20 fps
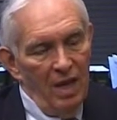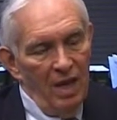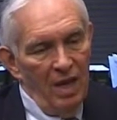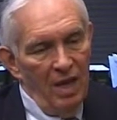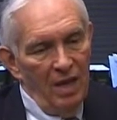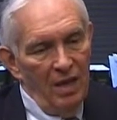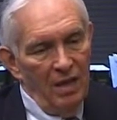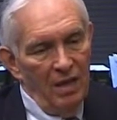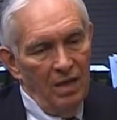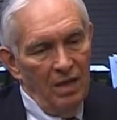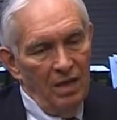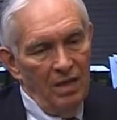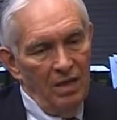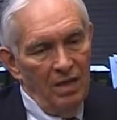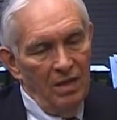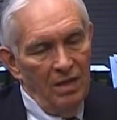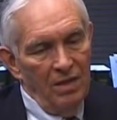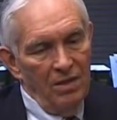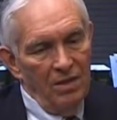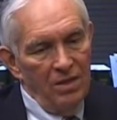And
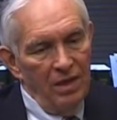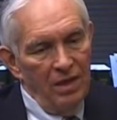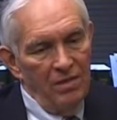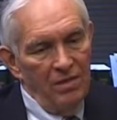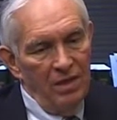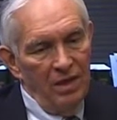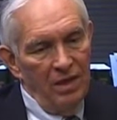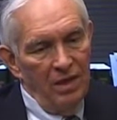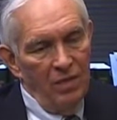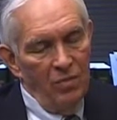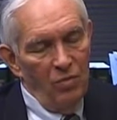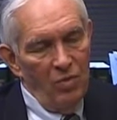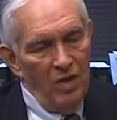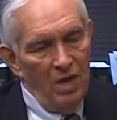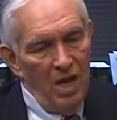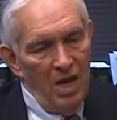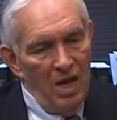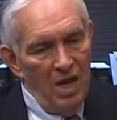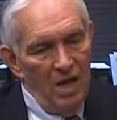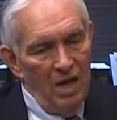the secretary that we
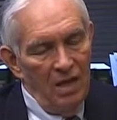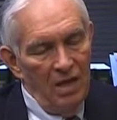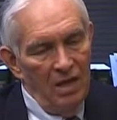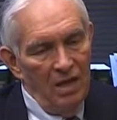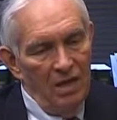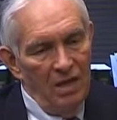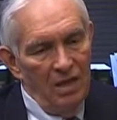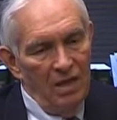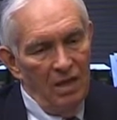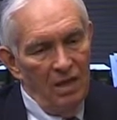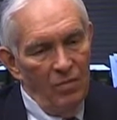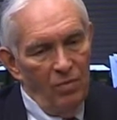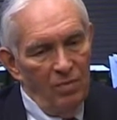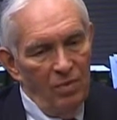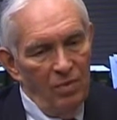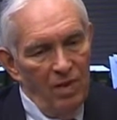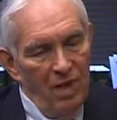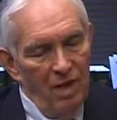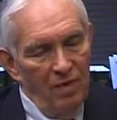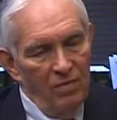had, and that
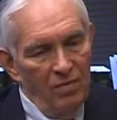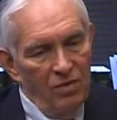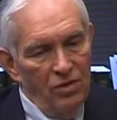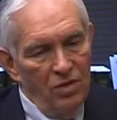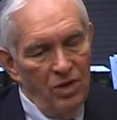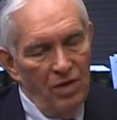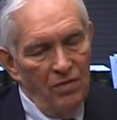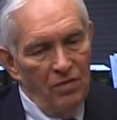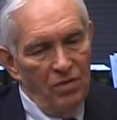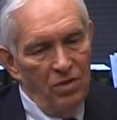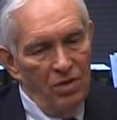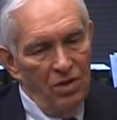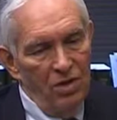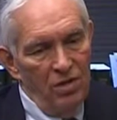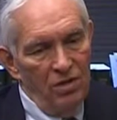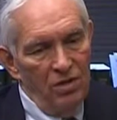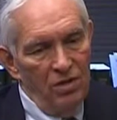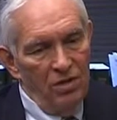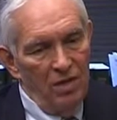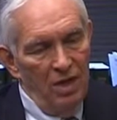we'd had for several
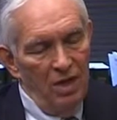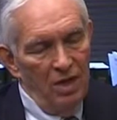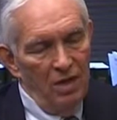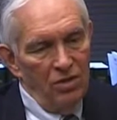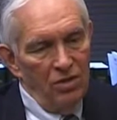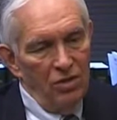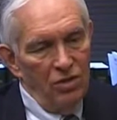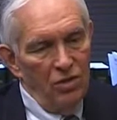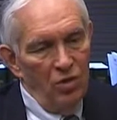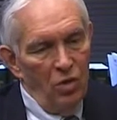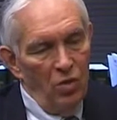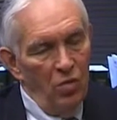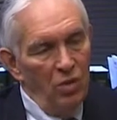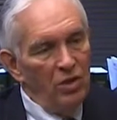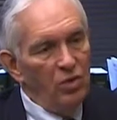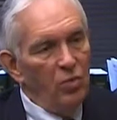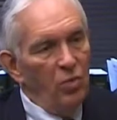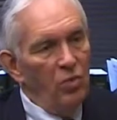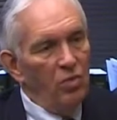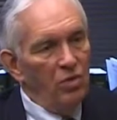years, she
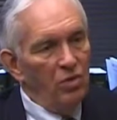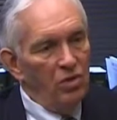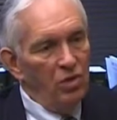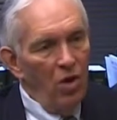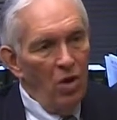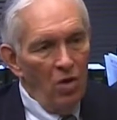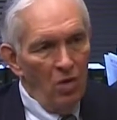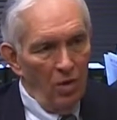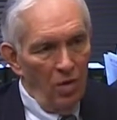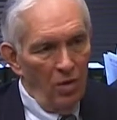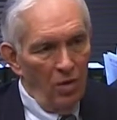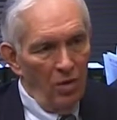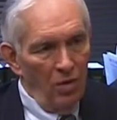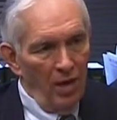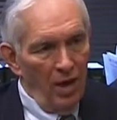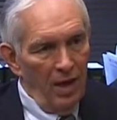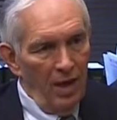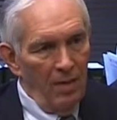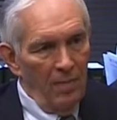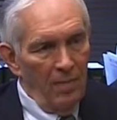always wanted to talk all the
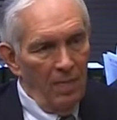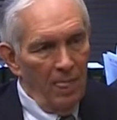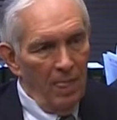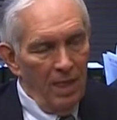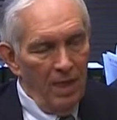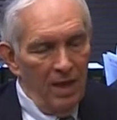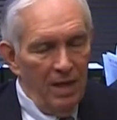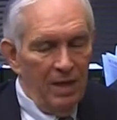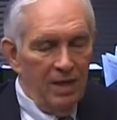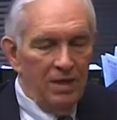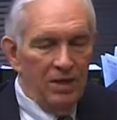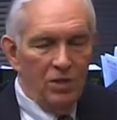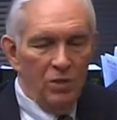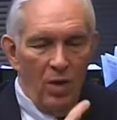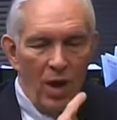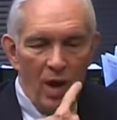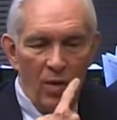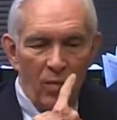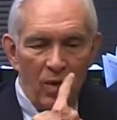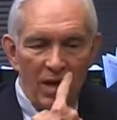time. So
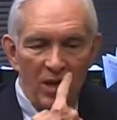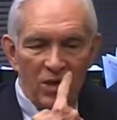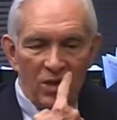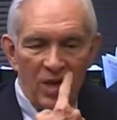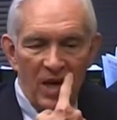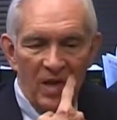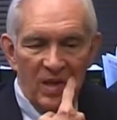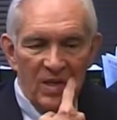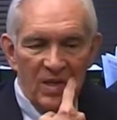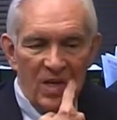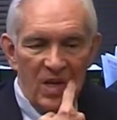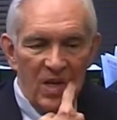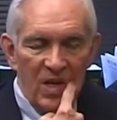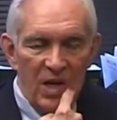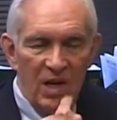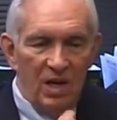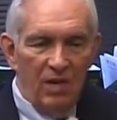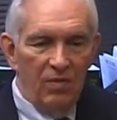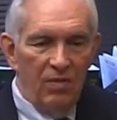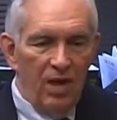I arranged how to take
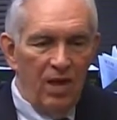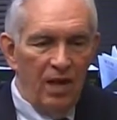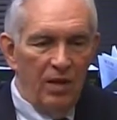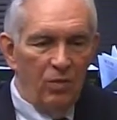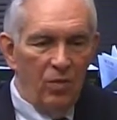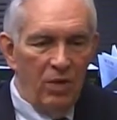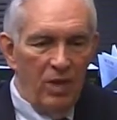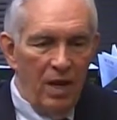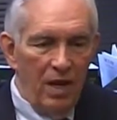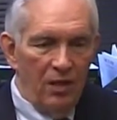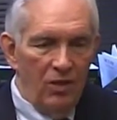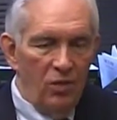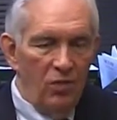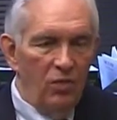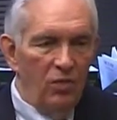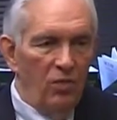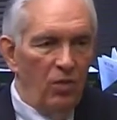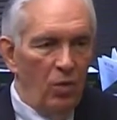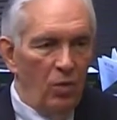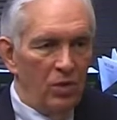care of that. We had
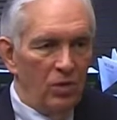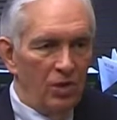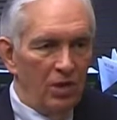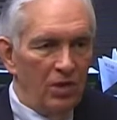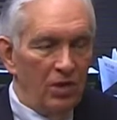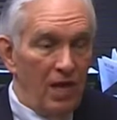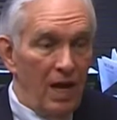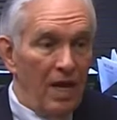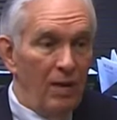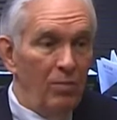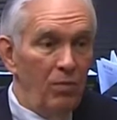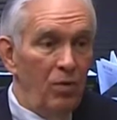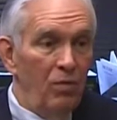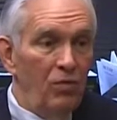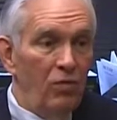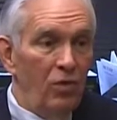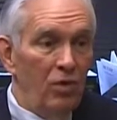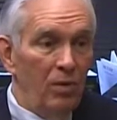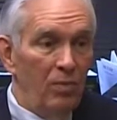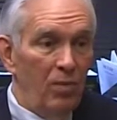two floors at the time,
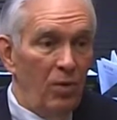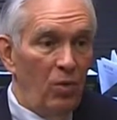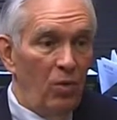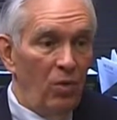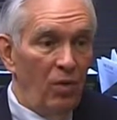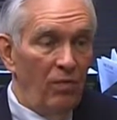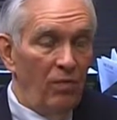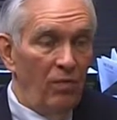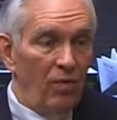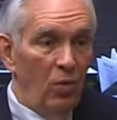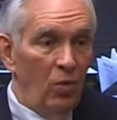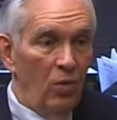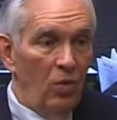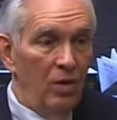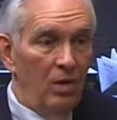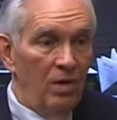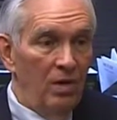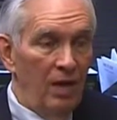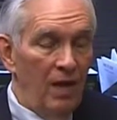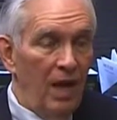moved her up on one
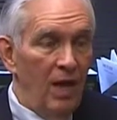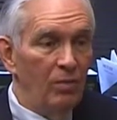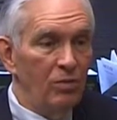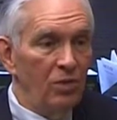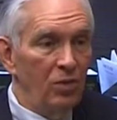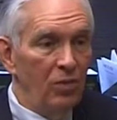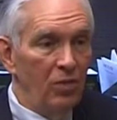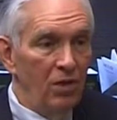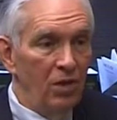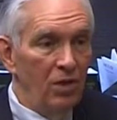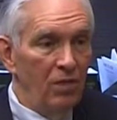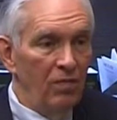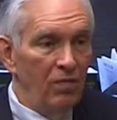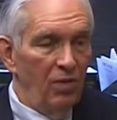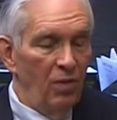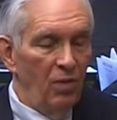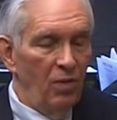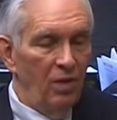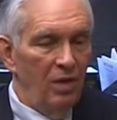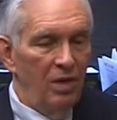floor, and I was on the other
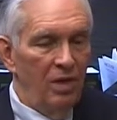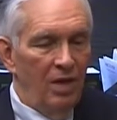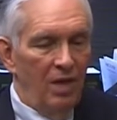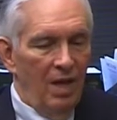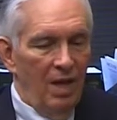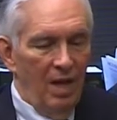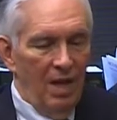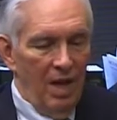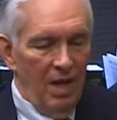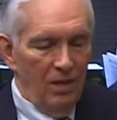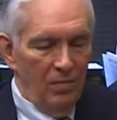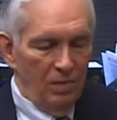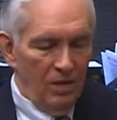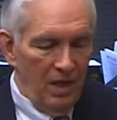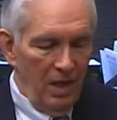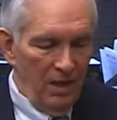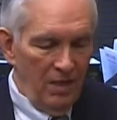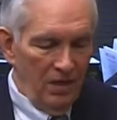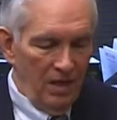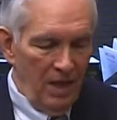floor. And
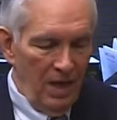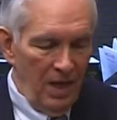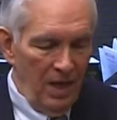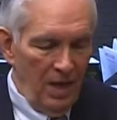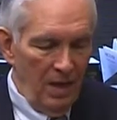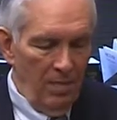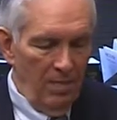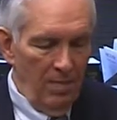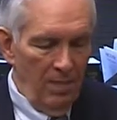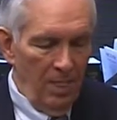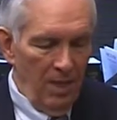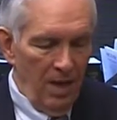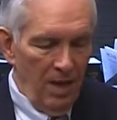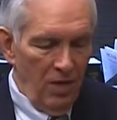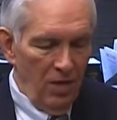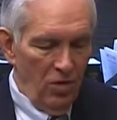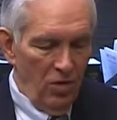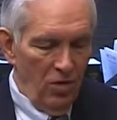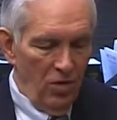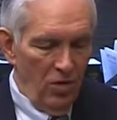set a time,
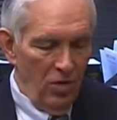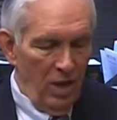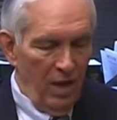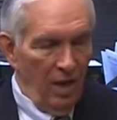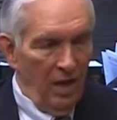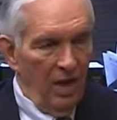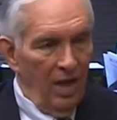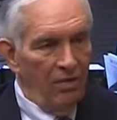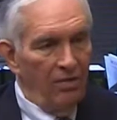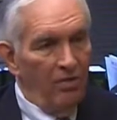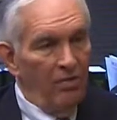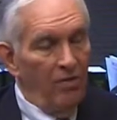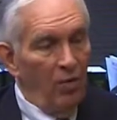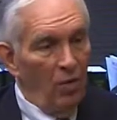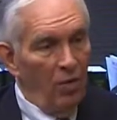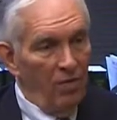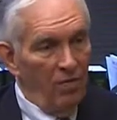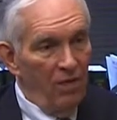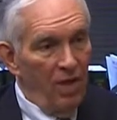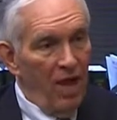at
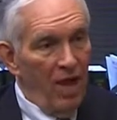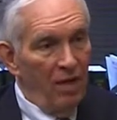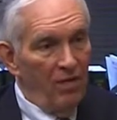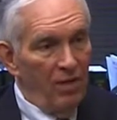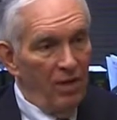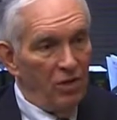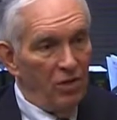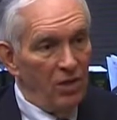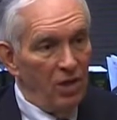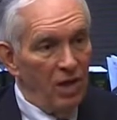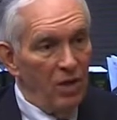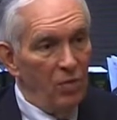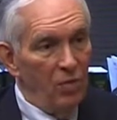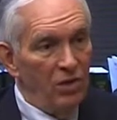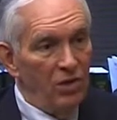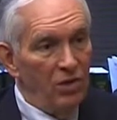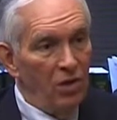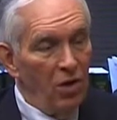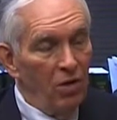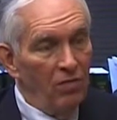11:45 each day,
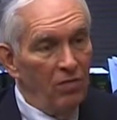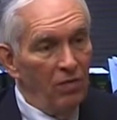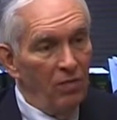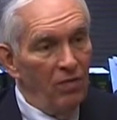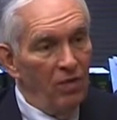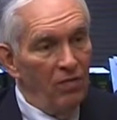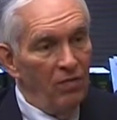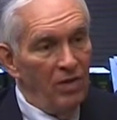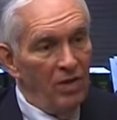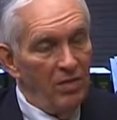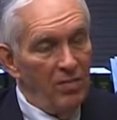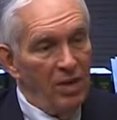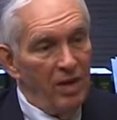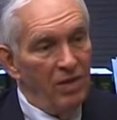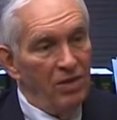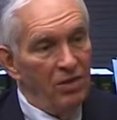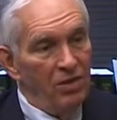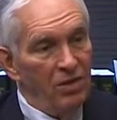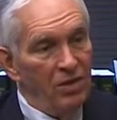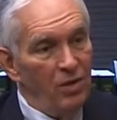we'd talk for 15
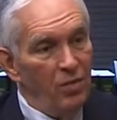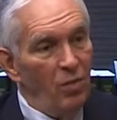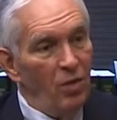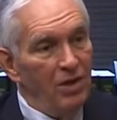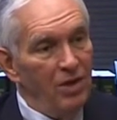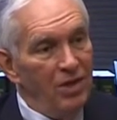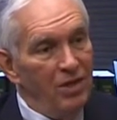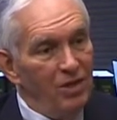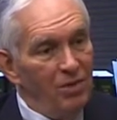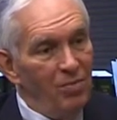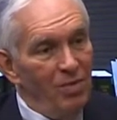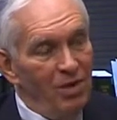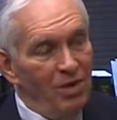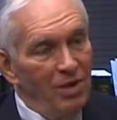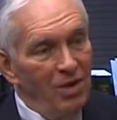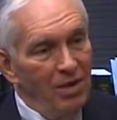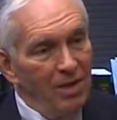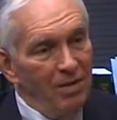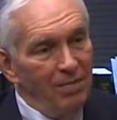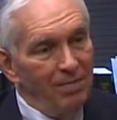minutes and see what needs to be
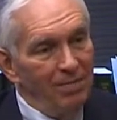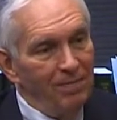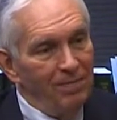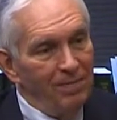done.